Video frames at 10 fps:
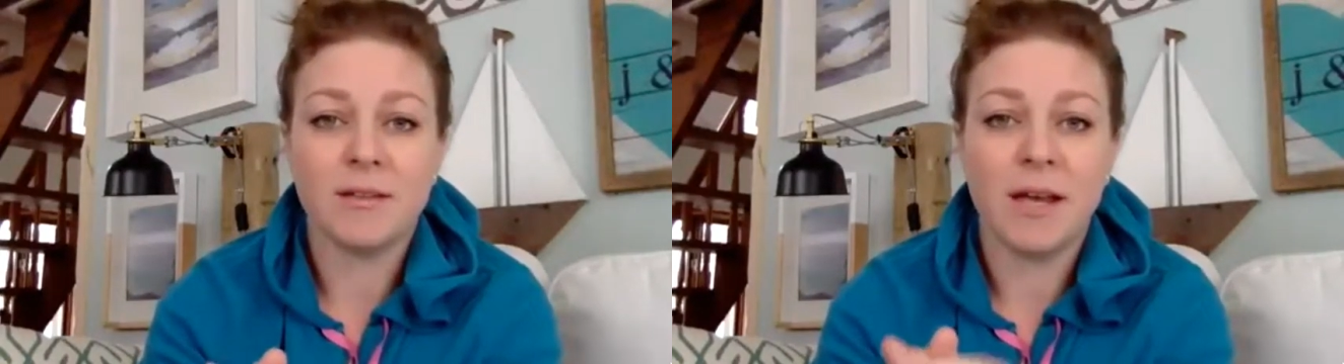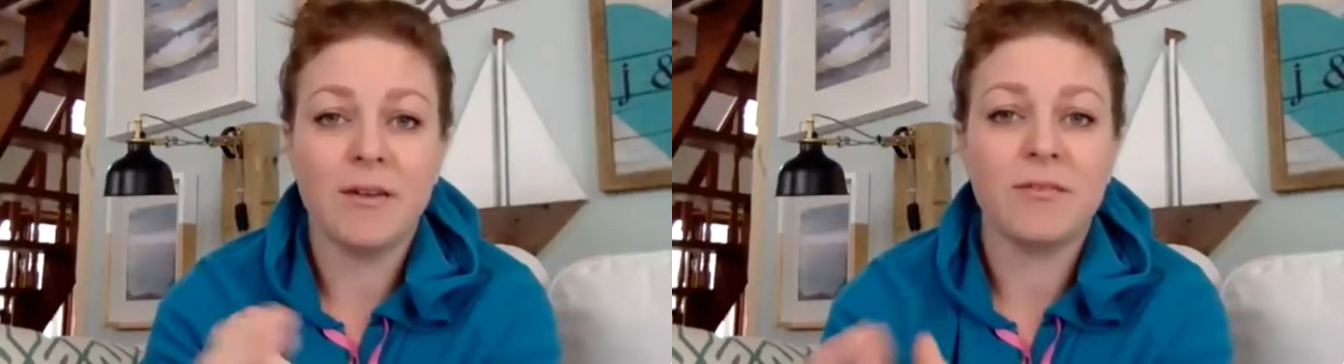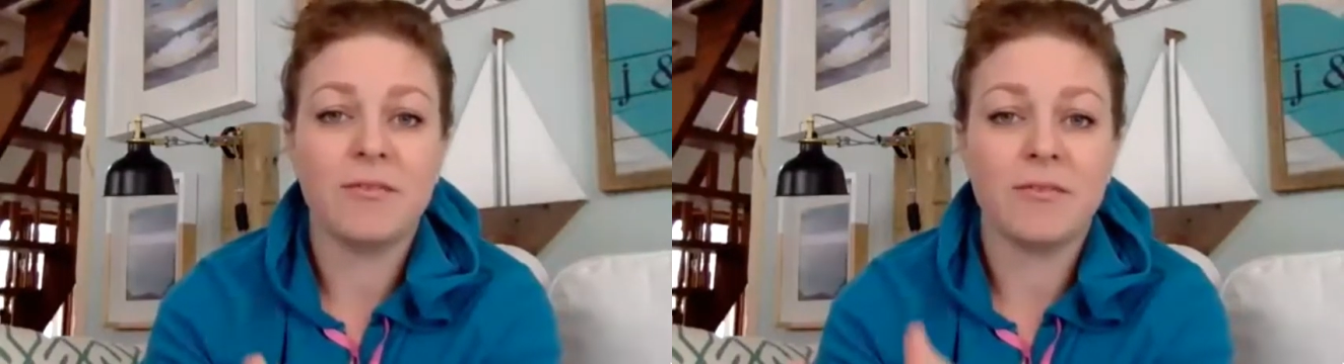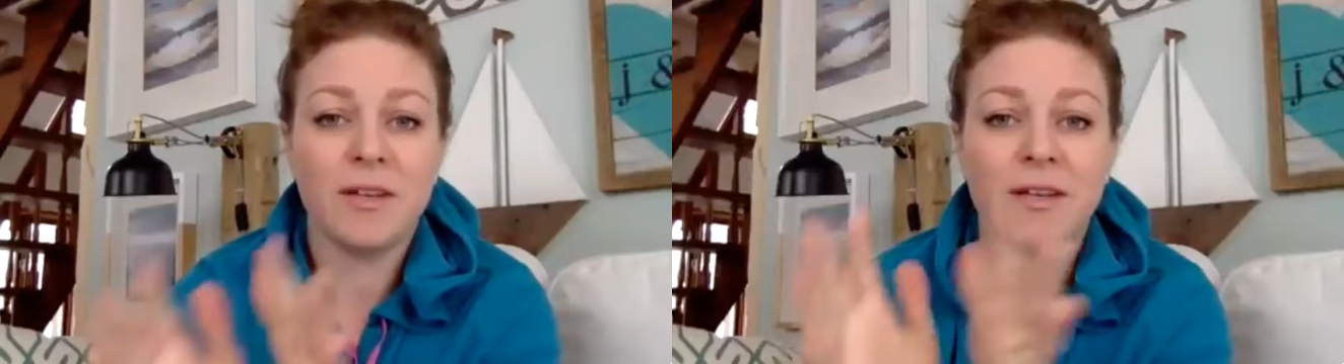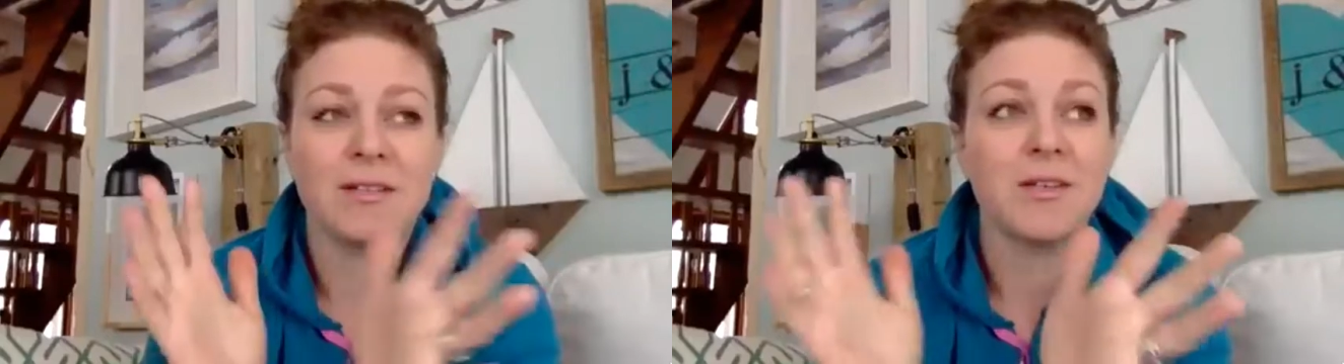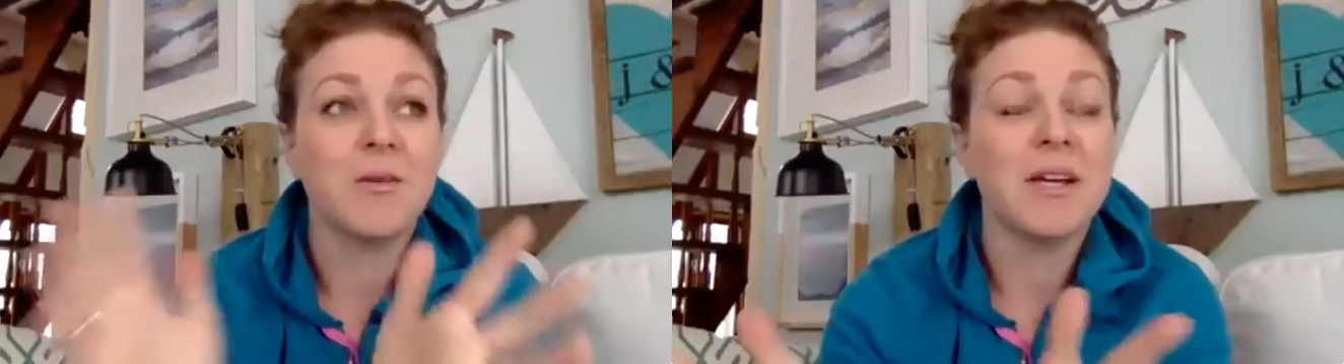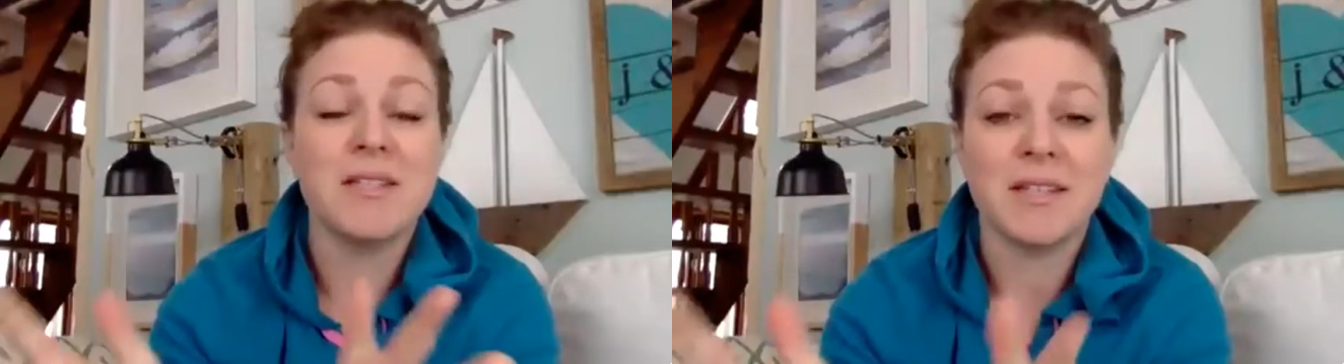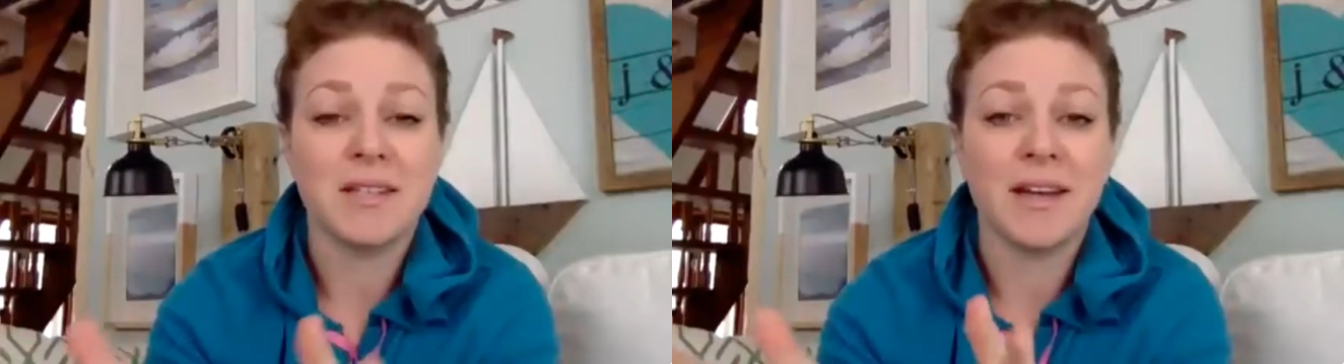life is
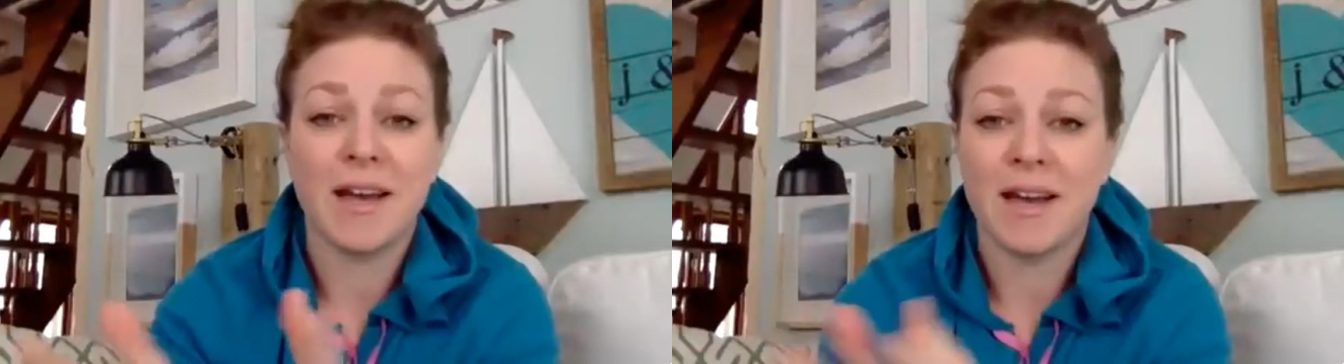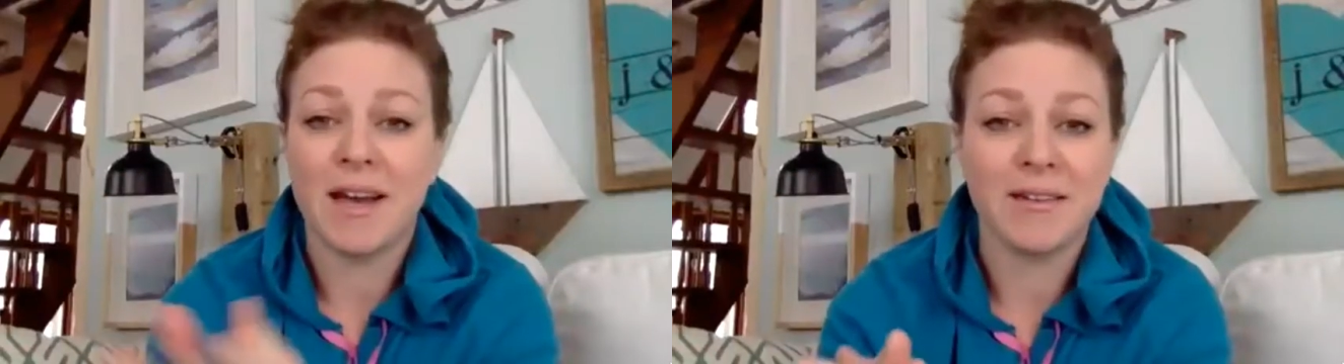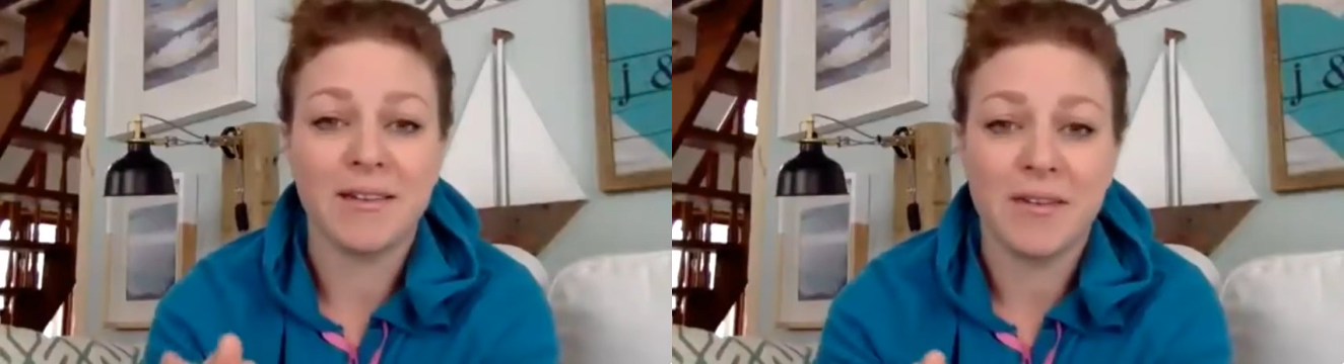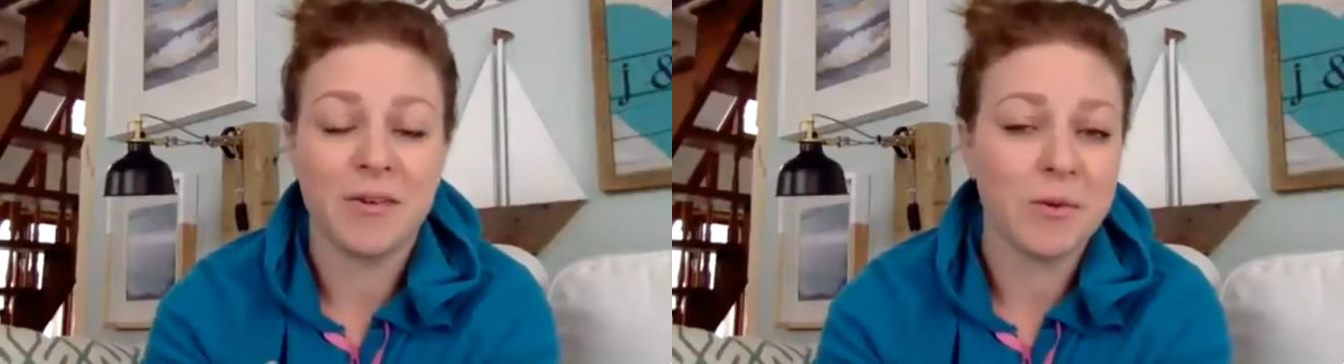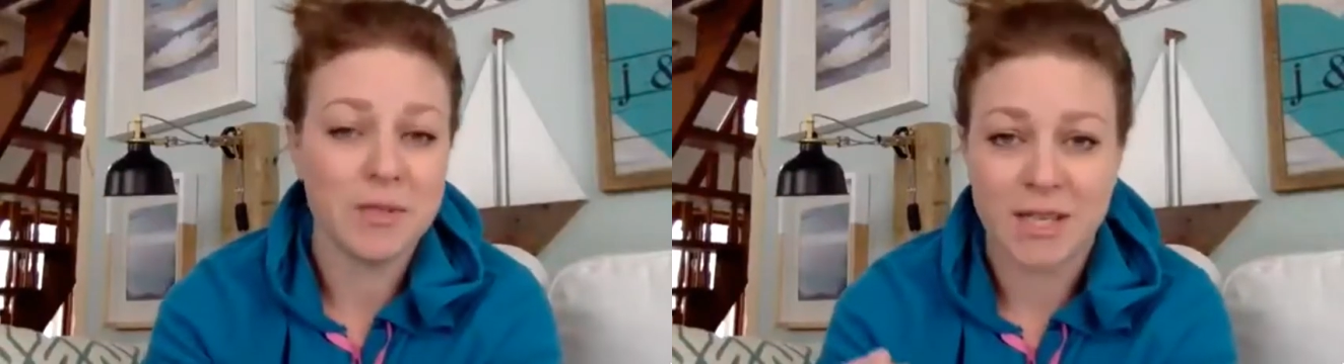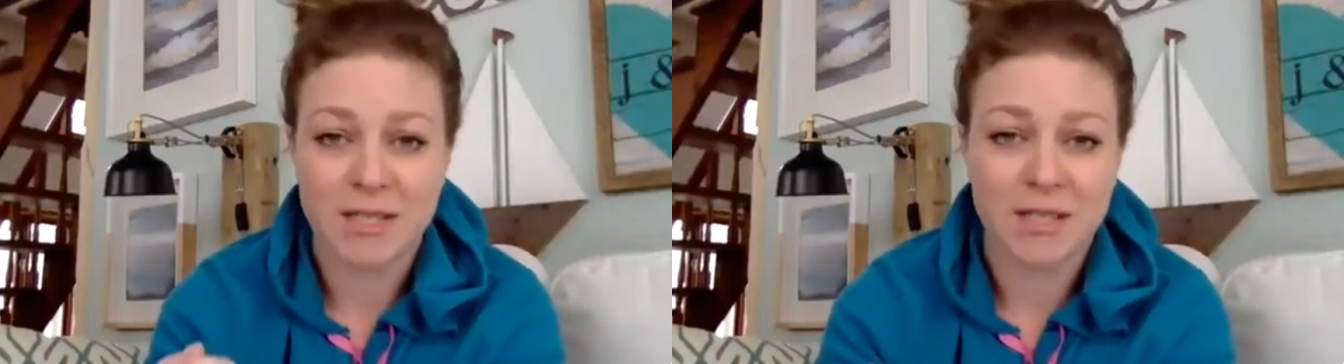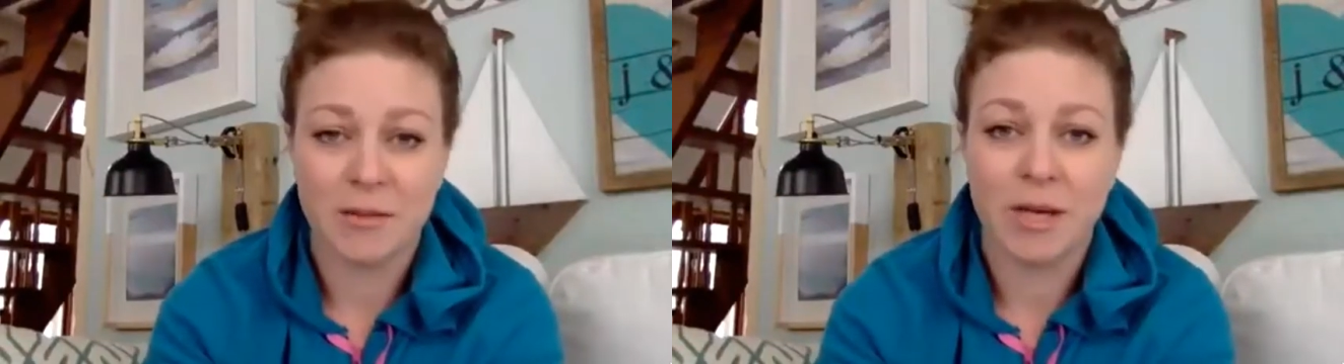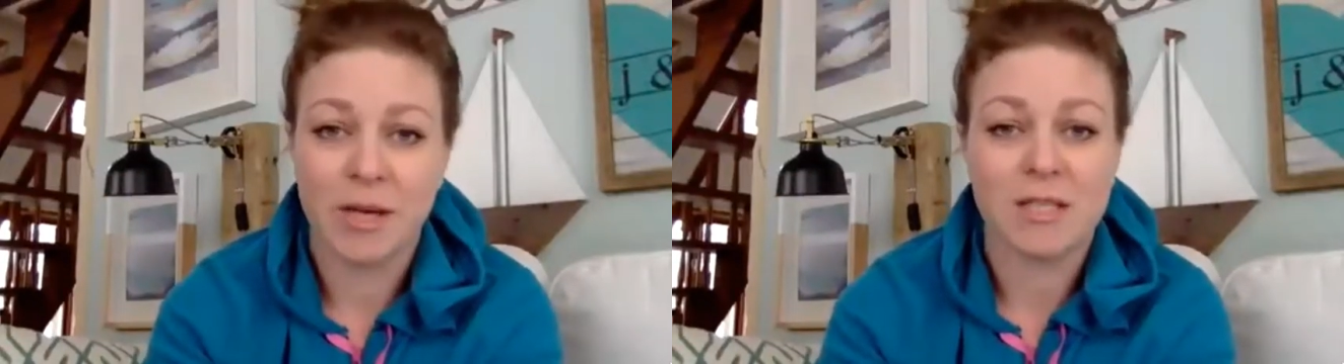crazy, and life always gets
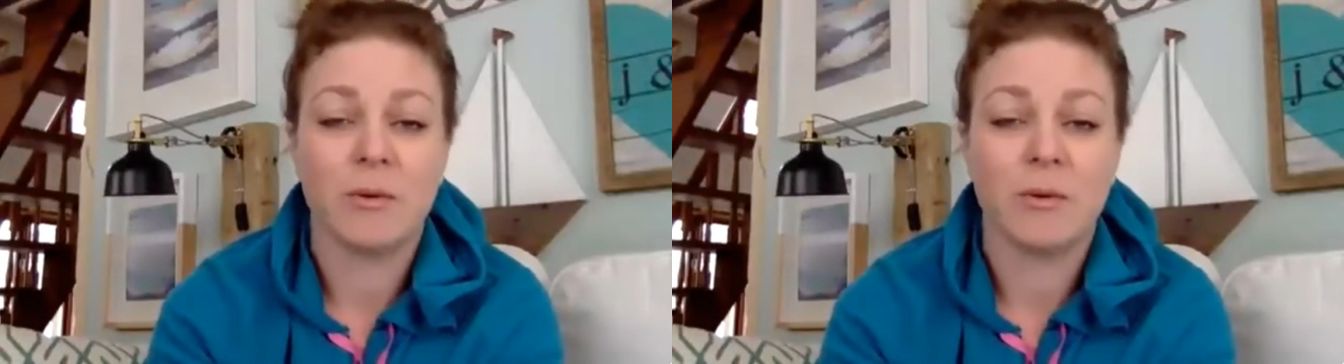in the way.